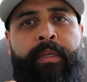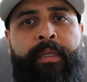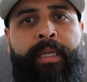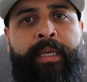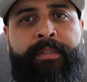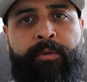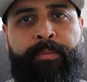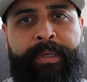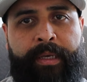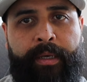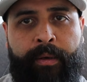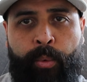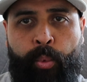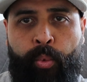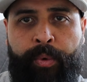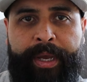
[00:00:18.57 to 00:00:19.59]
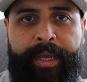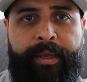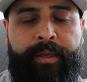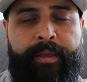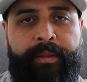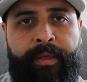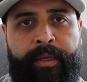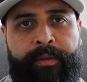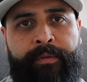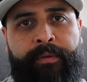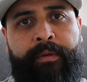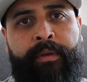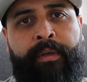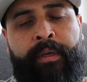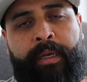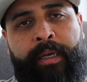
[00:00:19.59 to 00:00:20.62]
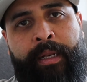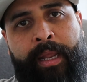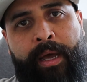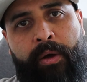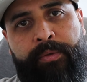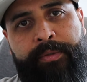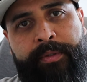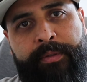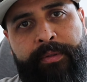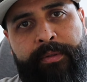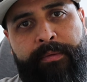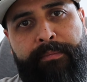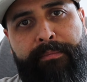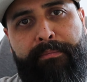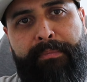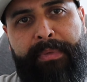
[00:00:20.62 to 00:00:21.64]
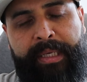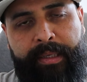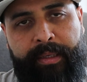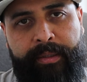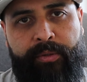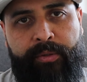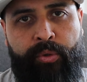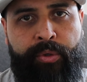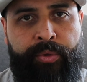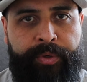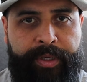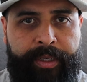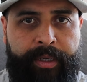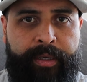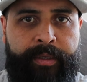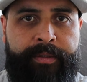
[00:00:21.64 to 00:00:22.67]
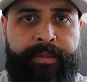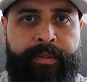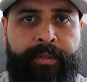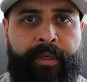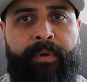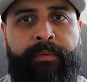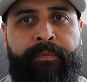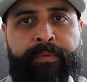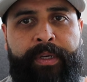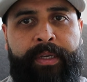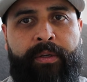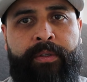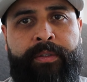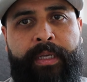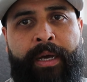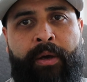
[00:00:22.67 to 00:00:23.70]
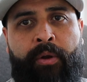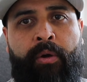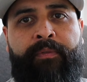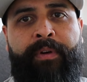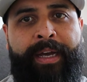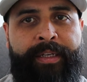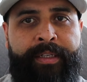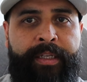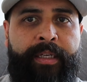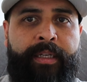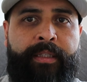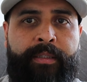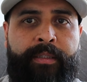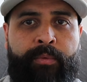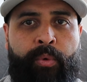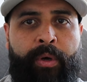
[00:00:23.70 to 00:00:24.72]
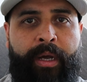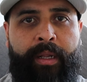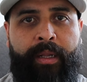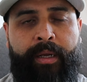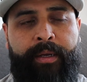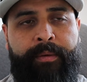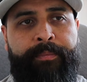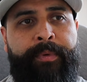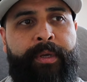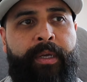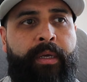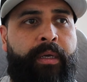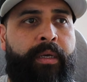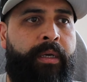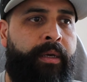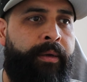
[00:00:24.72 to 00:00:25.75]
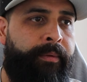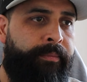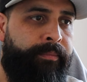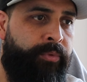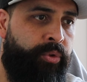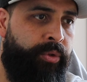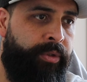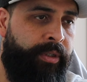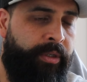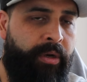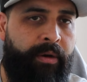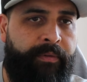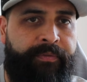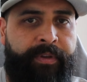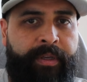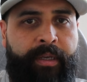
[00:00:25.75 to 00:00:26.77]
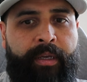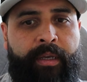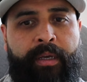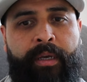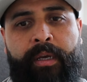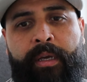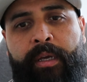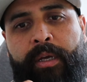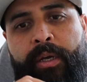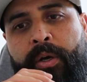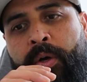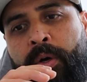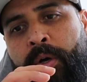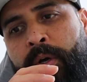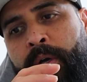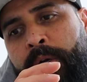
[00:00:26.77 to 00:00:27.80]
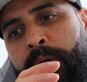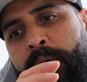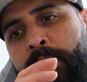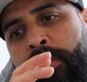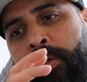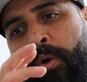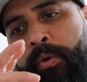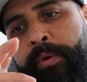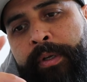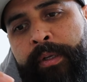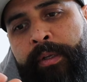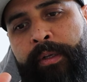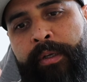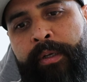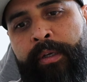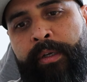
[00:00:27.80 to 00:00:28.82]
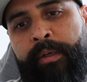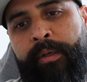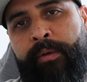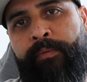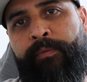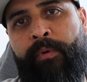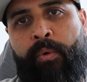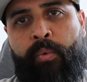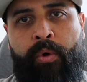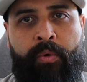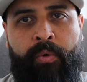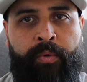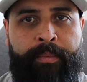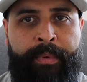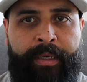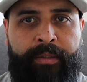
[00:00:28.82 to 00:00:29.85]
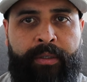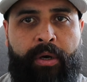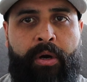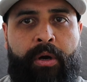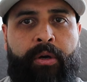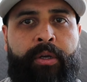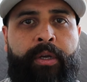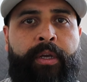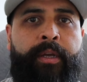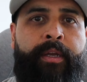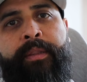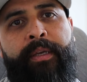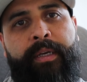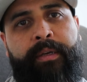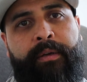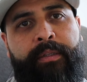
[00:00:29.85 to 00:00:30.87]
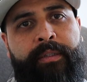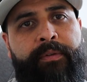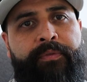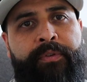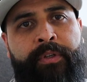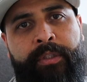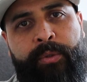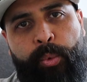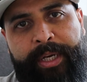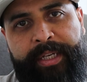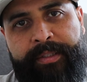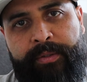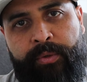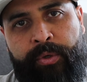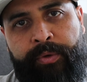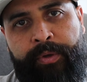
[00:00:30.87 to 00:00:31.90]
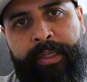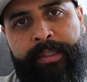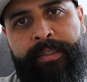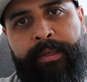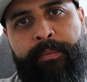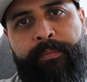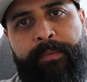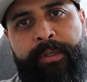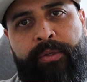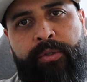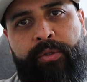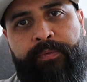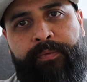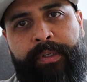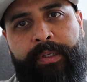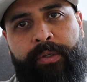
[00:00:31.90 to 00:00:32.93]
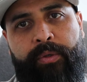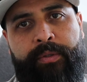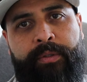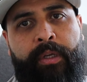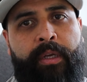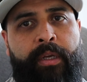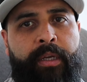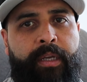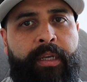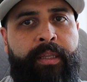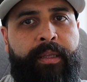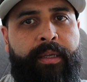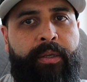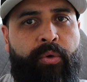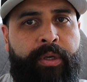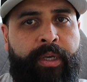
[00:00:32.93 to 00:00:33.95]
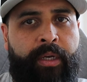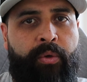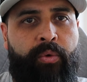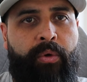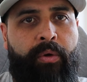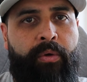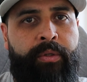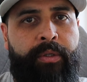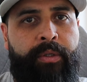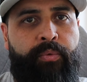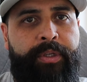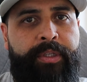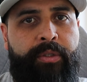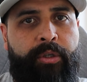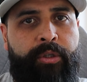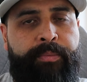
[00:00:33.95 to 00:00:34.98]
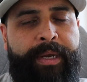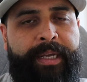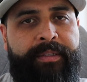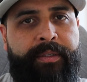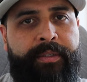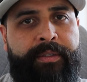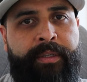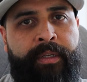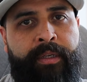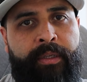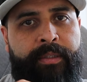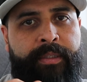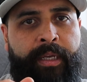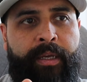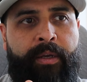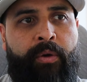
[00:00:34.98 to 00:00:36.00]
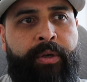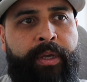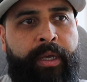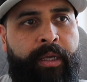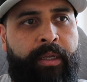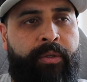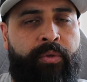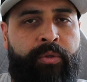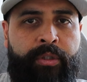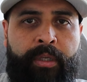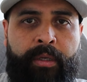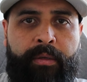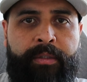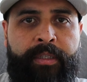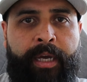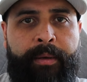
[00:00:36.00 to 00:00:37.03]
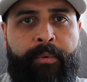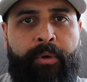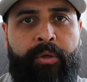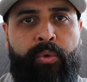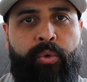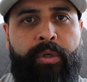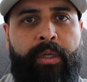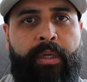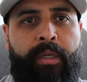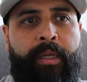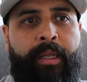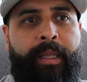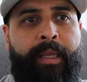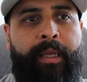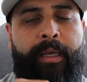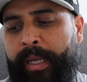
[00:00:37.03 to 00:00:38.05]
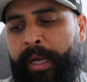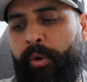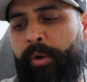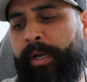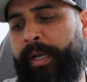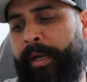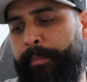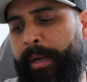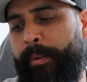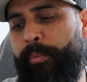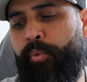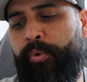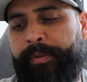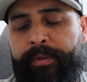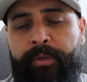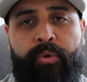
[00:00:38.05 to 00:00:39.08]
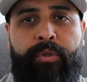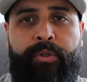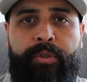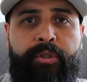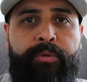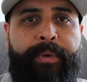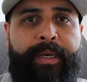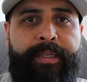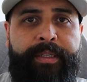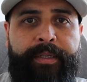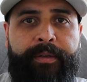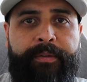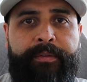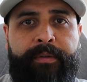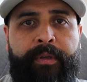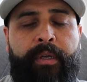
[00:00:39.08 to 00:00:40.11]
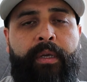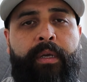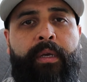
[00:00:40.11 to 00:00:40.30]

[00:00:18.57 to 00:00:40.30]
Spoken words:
It has to be a way that allows me to create videos out of ideas while I'm doing a coffee or going for a walk with my dog. There are different ways to create some YouTube videos. Either you can go on the research basis and say, okay, you type on Google how I come up with new YouTube ideas,